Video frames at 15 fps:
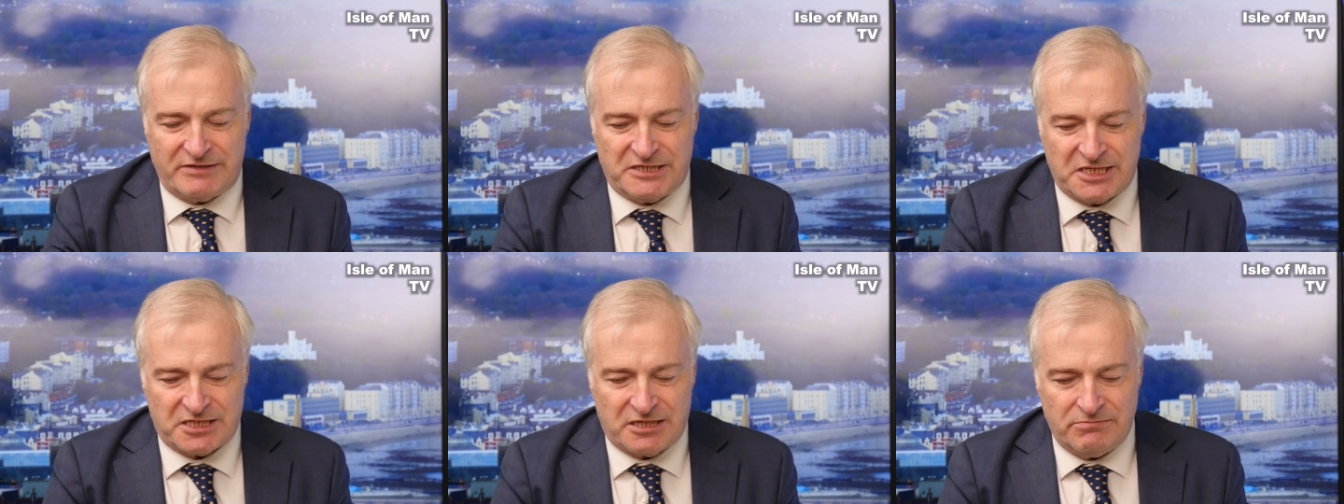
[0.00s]

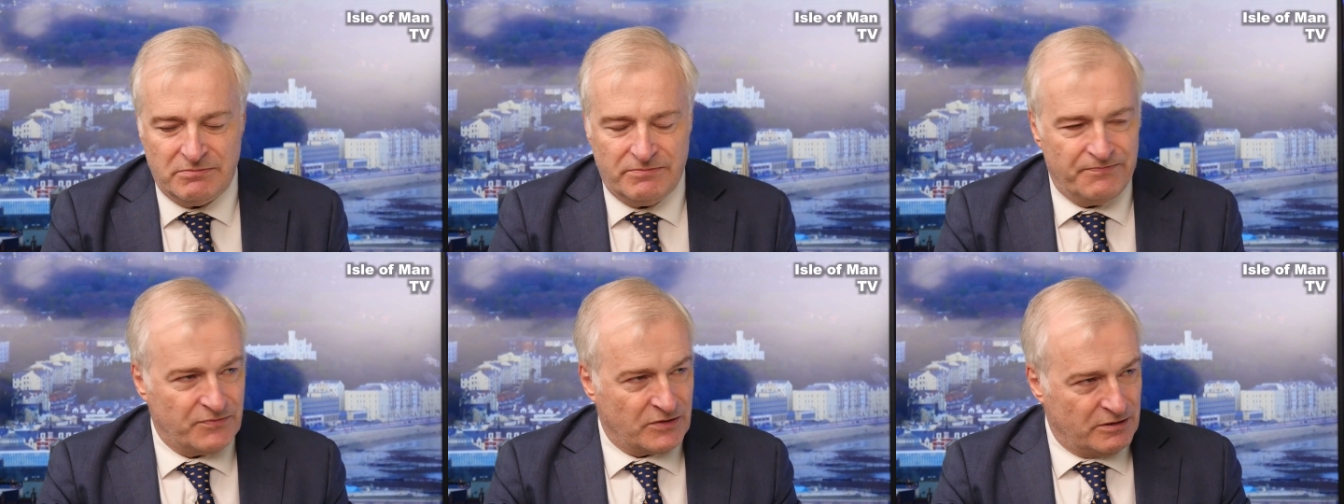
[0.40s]
have a
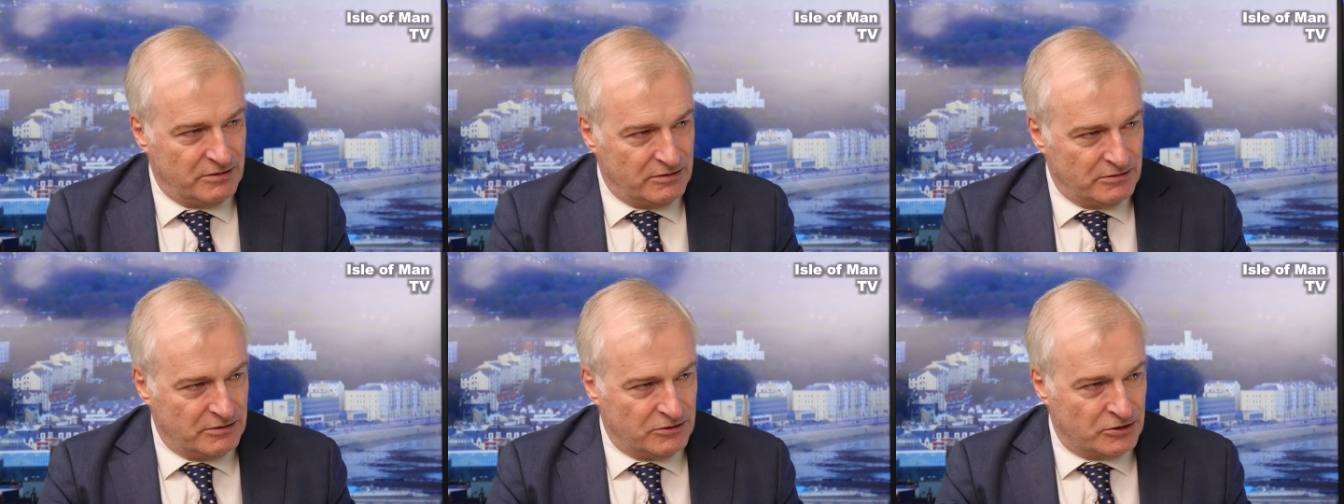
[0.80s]
system
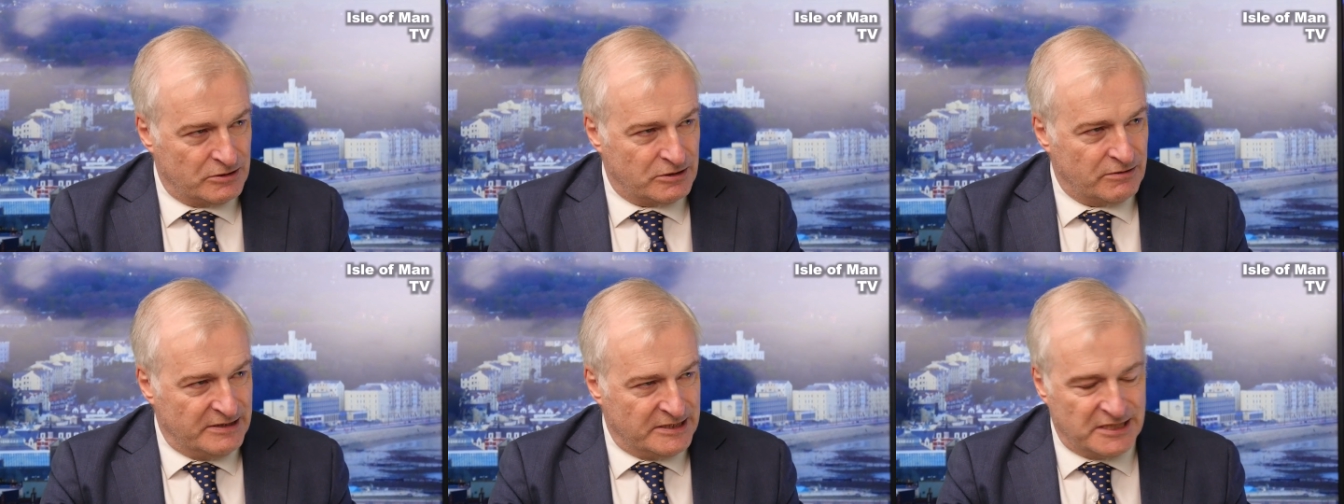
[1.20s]

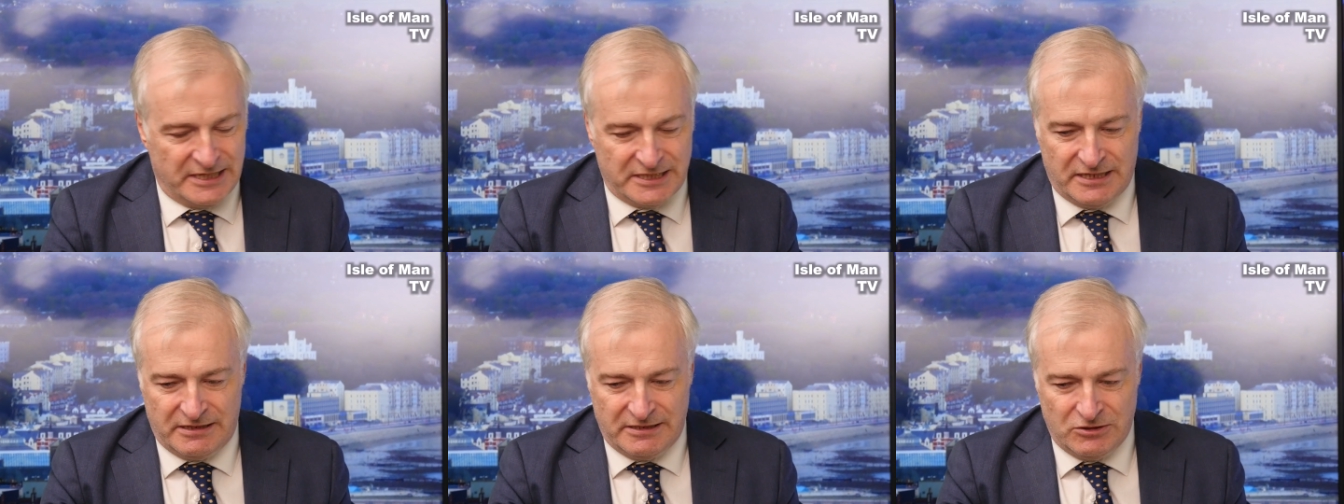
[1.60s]
that it's
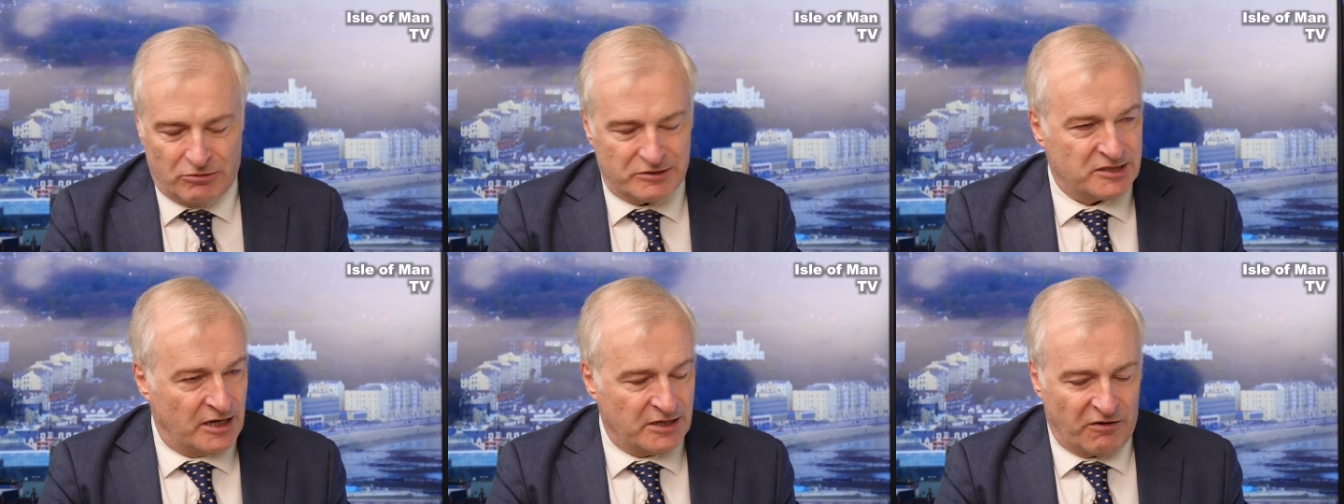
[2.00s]
it,
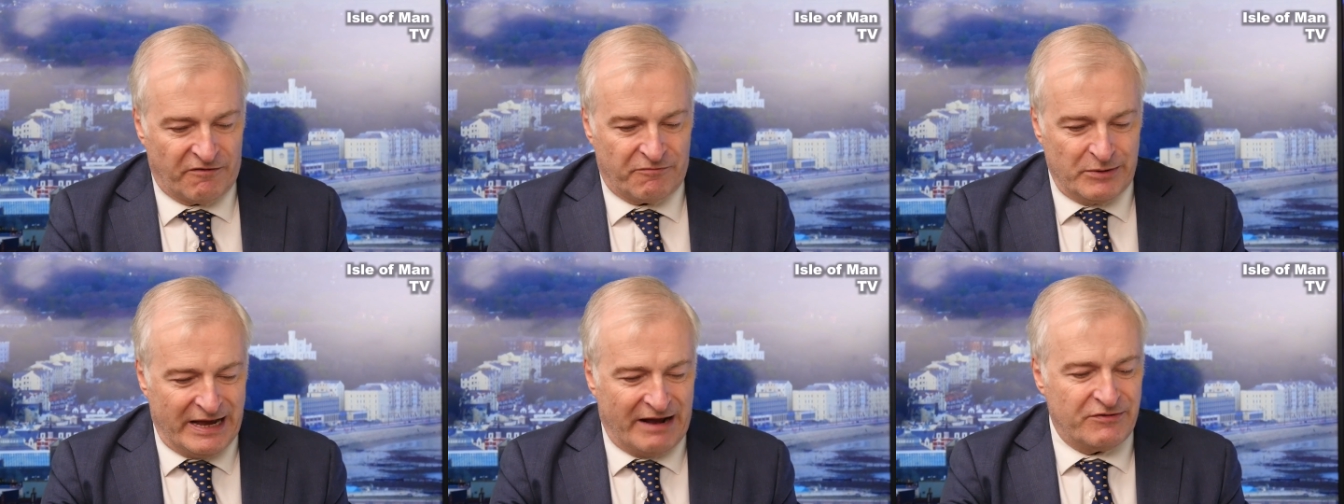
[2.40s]
not signed
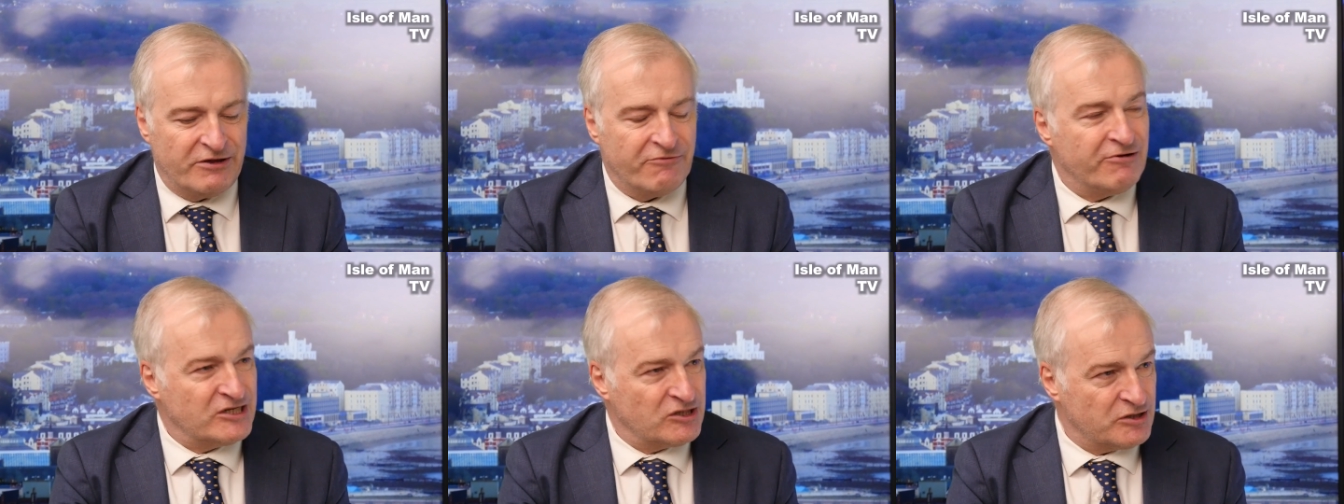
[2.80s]
off. We have
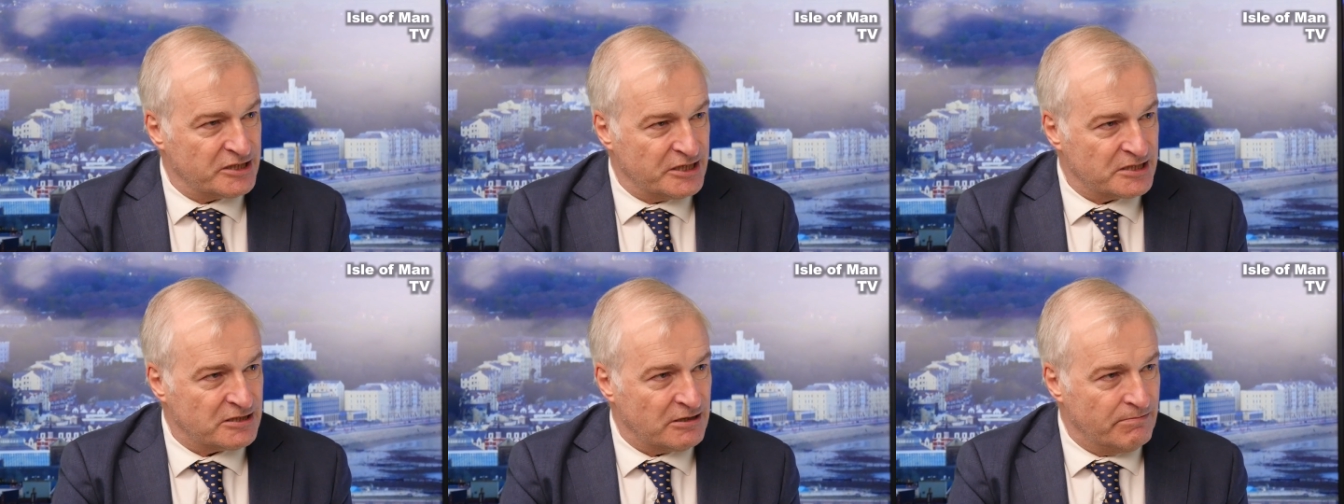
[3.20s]
the original
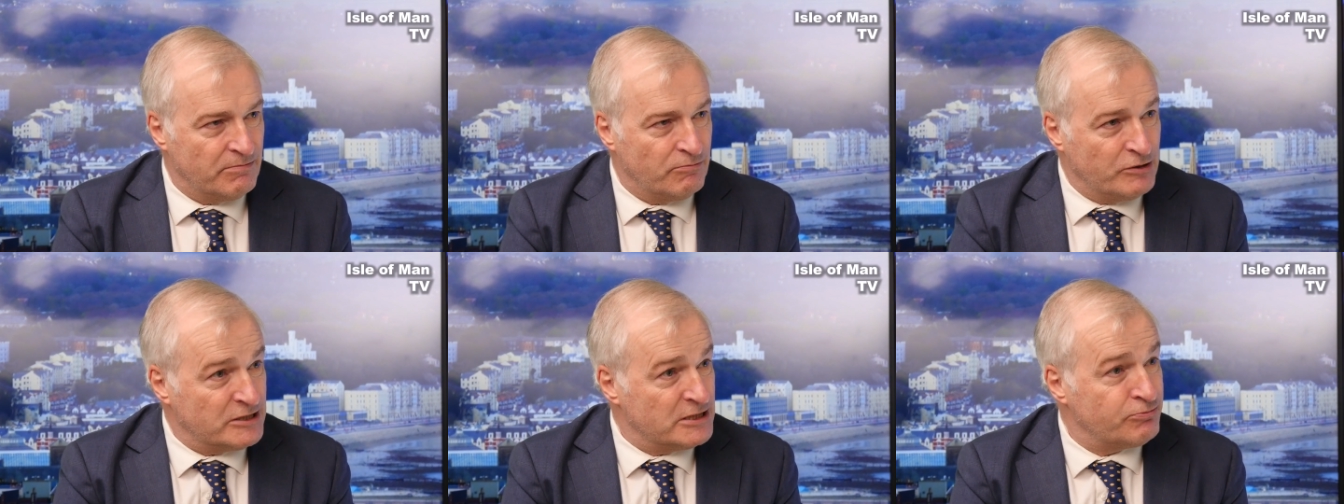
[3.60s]

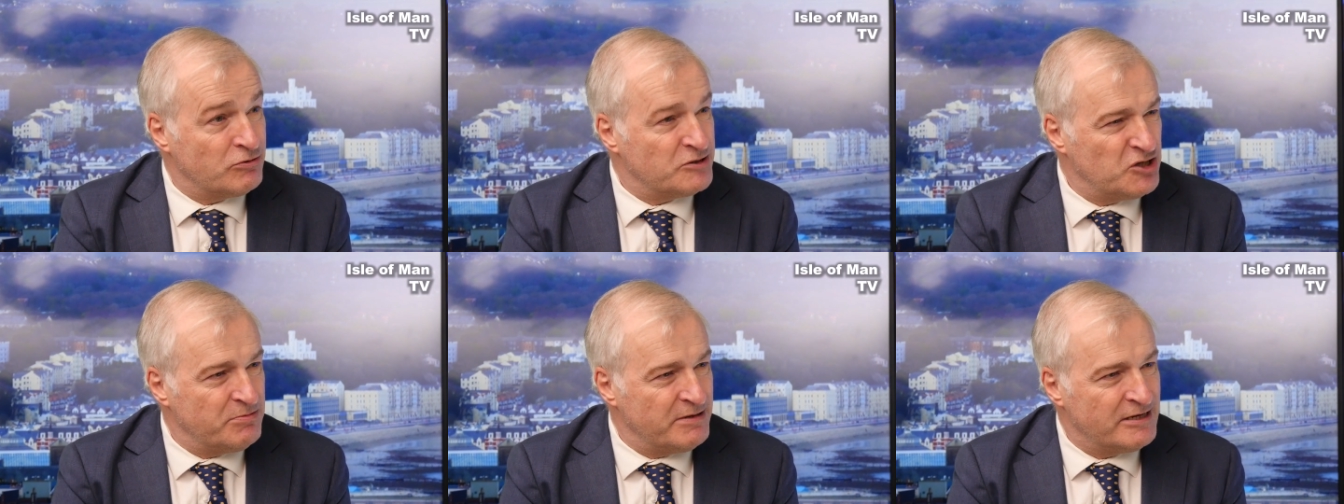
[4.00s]
system, which is
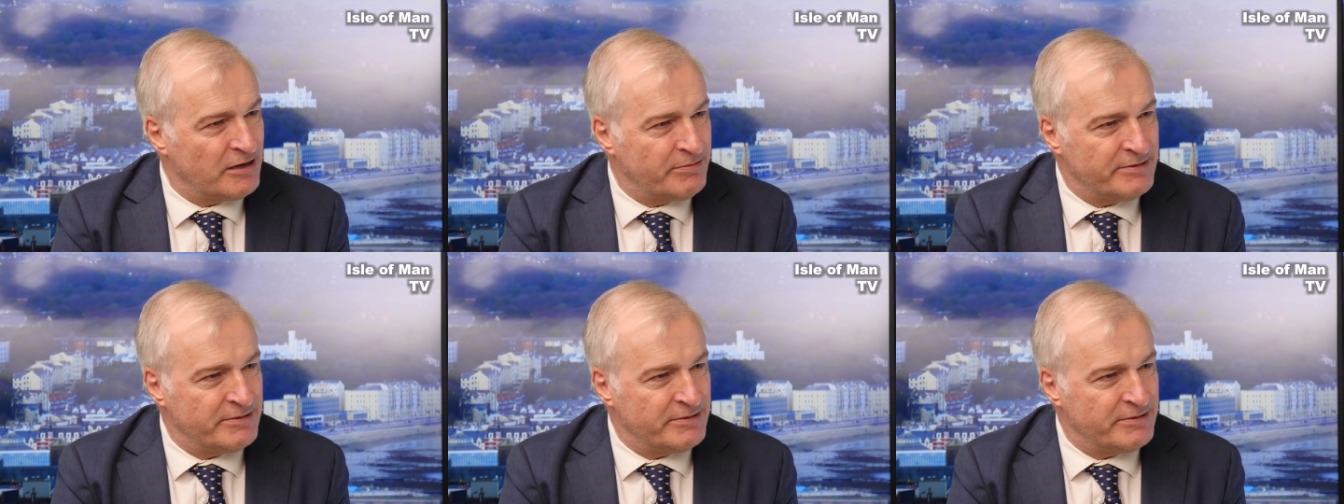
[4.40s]
presumably